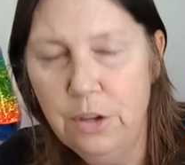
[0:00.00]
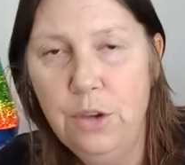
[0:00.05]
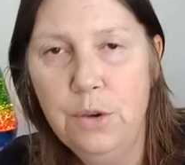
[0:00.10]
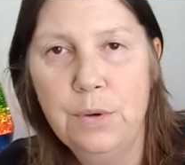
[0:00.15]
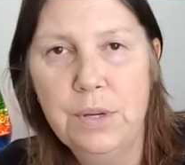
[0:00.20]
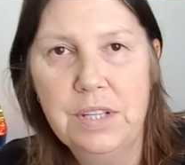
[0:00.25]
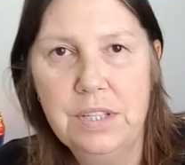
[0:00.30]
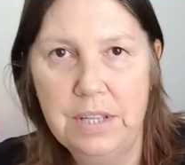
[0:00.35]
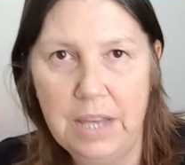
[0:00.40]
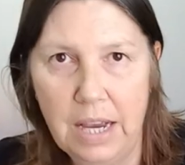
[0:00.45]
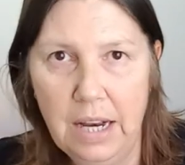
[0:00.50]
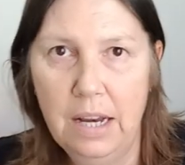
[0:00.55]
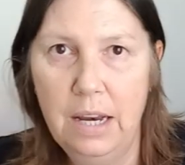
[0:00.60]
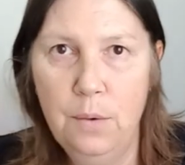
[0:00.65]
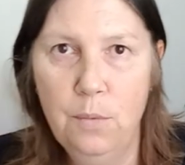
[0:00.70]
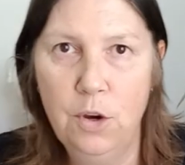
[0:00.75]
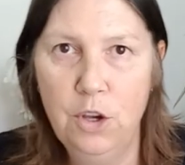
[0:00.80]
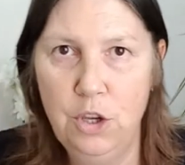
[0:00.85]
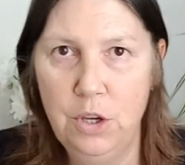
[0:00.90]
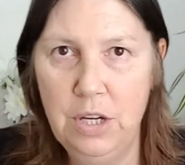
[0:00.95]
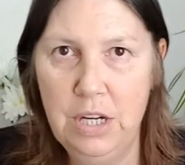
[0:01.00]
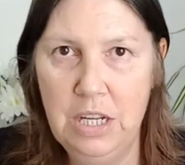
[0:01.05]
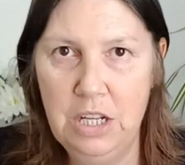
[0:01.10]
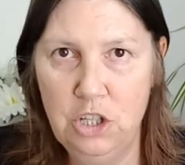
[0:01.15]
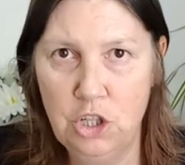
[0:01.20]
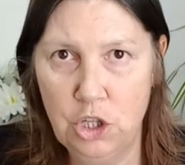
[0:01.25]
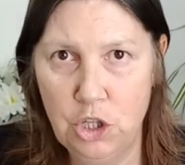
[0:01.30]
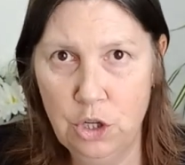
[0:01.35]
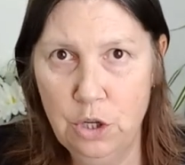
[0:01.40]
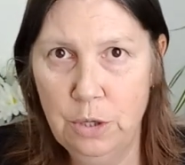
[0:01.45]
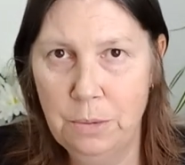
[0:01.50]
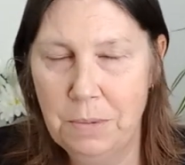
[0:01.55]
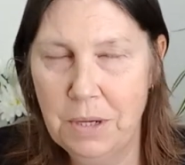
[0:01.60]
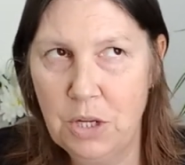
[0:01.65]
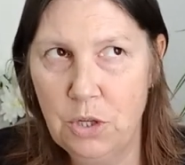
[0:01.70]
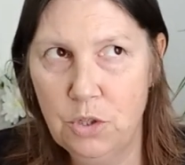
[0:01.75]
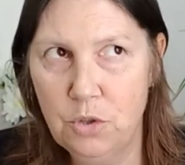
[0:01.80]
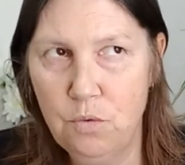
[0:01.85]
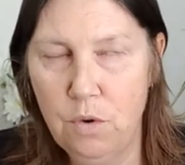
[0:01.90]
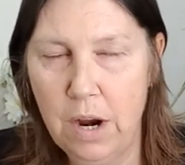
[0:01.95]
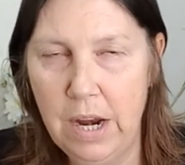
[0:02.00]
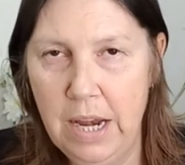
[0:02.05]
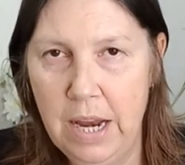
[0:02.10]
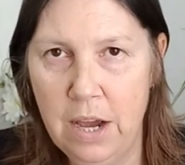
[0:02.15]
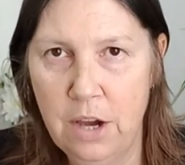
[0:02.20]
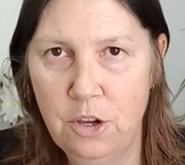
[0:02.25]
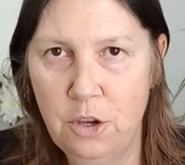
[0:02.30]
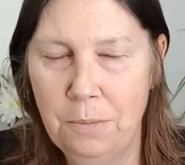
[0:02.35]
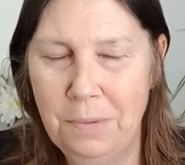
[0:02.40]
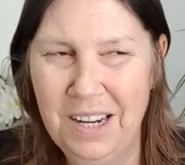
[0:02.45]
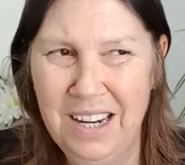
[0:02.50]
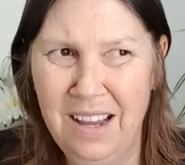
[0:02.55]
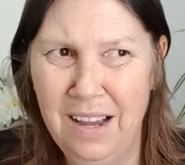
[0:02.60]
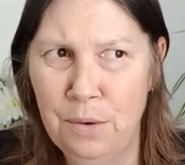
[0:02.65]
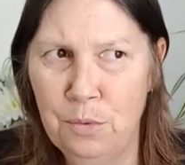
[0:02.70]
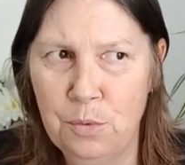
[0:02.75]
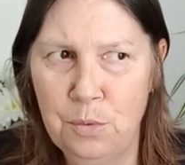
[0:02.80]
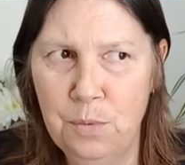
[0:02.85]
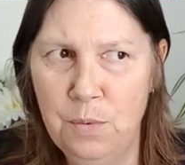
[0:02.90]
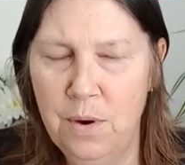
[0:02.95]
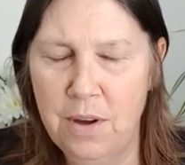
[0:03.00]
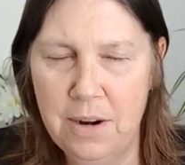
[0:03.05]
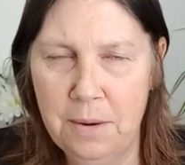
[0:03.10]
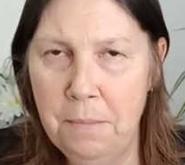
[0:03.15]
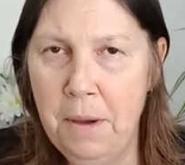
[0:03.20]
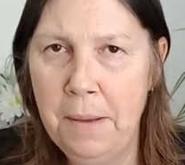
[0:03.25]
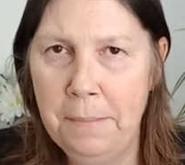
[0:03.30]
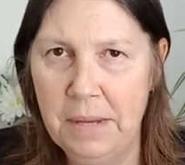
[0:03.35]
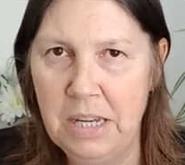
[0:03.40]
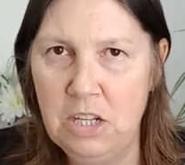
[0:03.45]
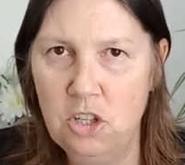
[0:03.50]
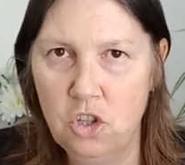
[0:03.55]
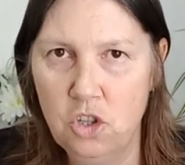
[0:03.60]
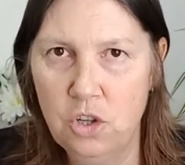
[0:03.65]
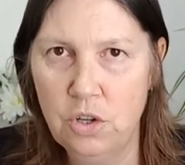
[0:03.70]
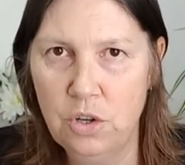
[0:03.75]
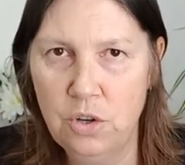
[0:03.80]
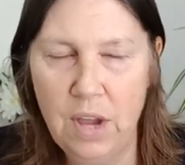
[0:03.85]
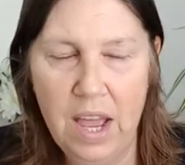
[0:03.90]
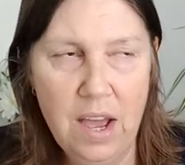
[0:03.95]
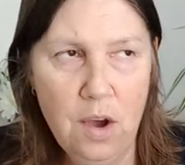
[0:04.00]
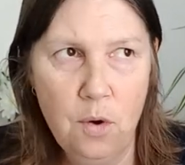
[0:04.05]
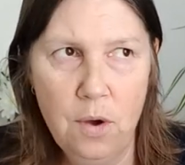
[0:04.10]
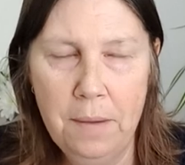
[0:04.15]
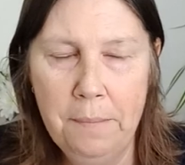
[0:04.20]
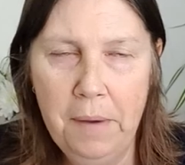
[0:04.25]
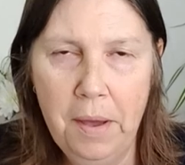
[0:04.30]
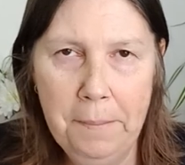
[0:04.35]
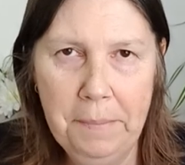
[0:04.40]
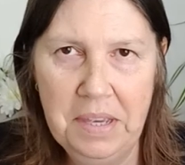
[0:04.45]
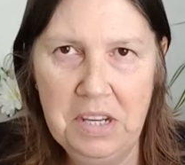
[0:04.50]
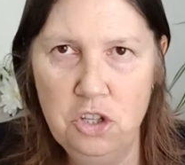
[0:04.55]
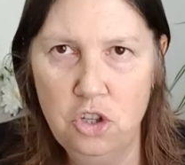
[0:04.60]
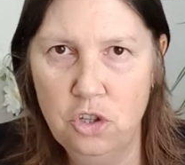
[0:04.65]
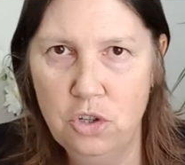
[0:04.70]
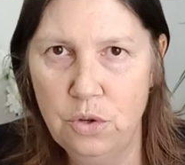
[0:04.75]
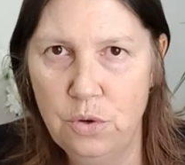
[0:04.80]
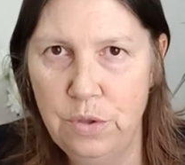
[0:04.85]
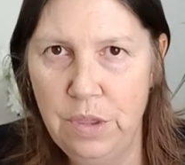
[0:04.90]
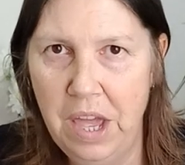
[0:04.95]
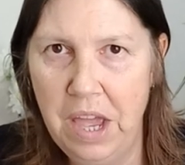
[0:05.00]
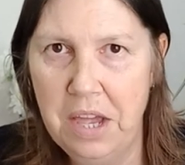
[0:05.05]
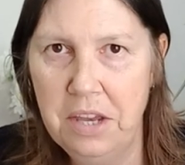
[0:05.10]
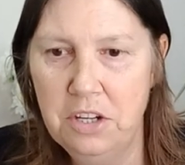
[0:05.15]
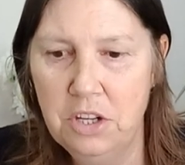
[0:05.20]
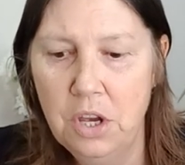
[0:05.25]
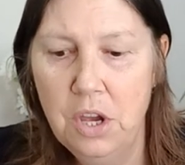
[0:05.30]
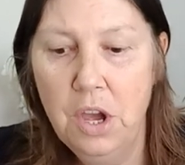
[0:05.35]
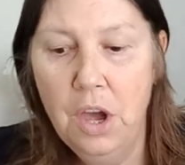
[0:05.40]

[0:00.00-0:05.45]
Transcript: you exactly what you need to do. Because right now you'll be like, well, what am I meant to do? How am I meant to do that?